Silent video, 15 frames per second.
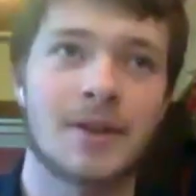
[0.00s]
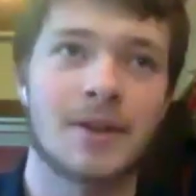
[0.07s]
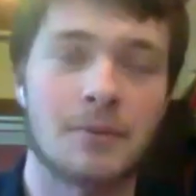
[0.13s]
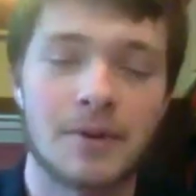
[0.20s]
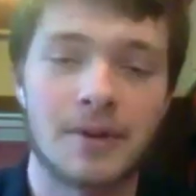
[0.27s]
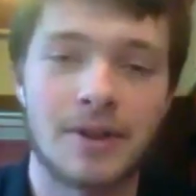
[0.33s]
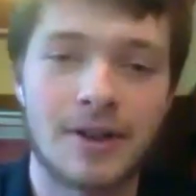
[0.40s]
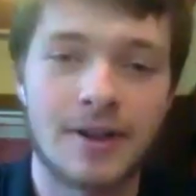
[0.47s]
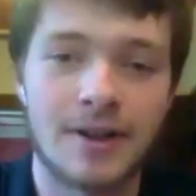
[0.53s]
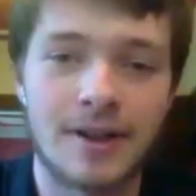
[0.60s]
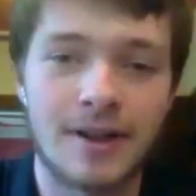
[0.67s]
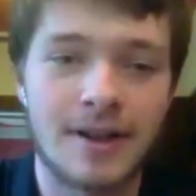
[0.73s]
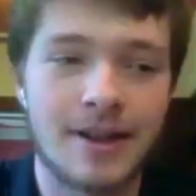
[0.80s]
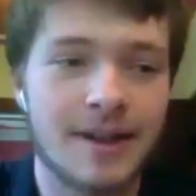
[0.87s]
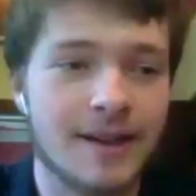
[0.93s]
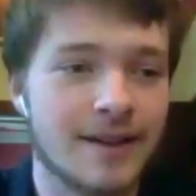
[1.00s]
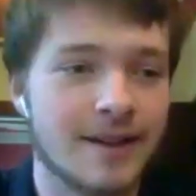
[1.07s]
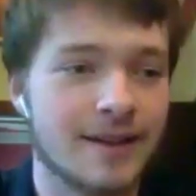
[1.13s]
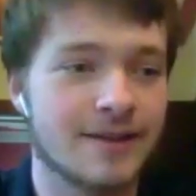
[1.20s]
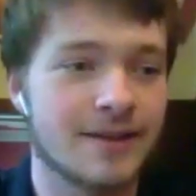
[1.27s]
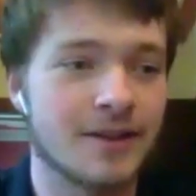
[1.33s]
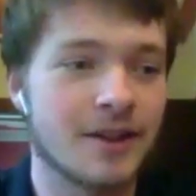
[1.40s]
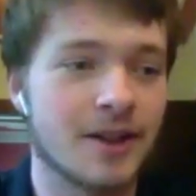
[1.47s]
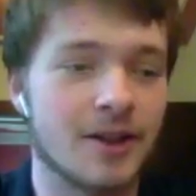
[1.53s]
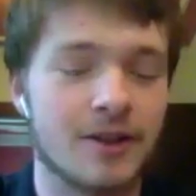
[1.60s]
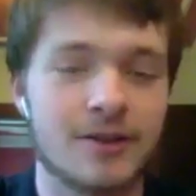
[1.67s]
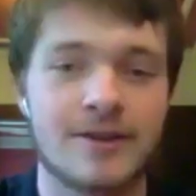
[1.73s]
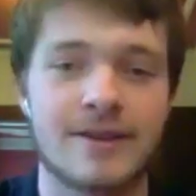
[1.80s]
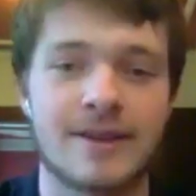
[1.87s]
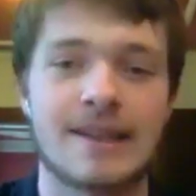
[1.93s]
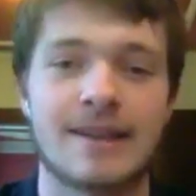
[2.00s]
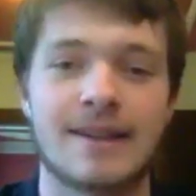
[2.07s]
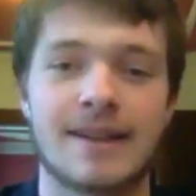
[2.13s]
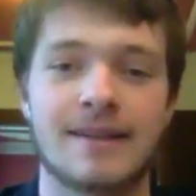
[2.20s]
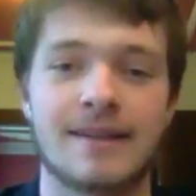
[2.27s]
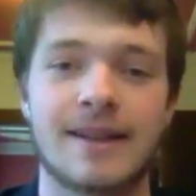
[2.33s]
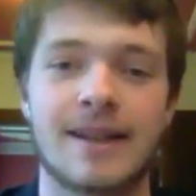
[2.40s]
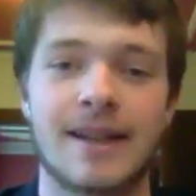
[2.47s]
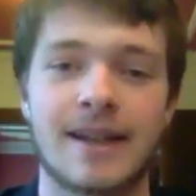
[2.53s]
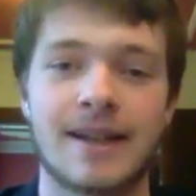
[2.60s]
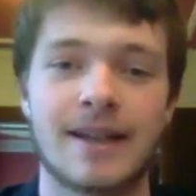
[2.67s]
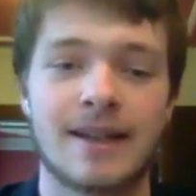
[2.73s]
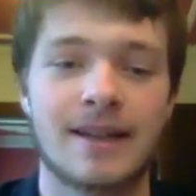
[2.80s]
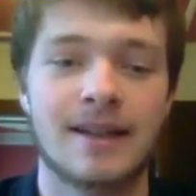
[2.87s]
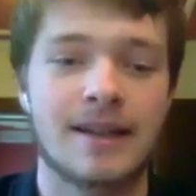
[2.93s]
we're Center College is in the Elite Eight.